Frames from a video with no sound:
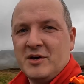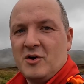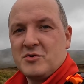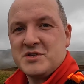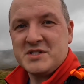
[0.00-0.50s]
to
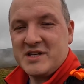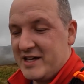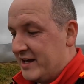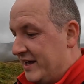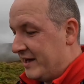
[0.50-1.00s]
also
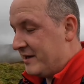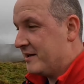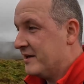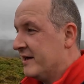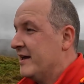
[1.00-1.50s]
say
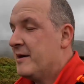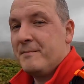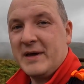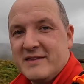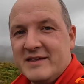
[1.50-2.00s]

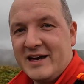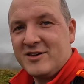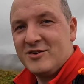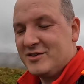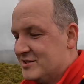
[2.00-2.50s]
big
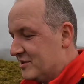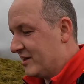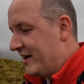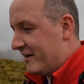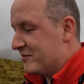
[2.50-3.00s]
thank you to
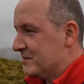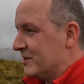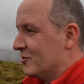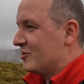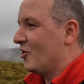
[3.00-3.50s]
everybody
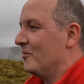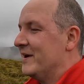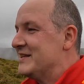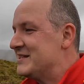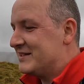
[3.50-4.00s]
who
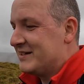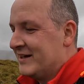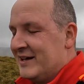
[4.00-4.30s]
commented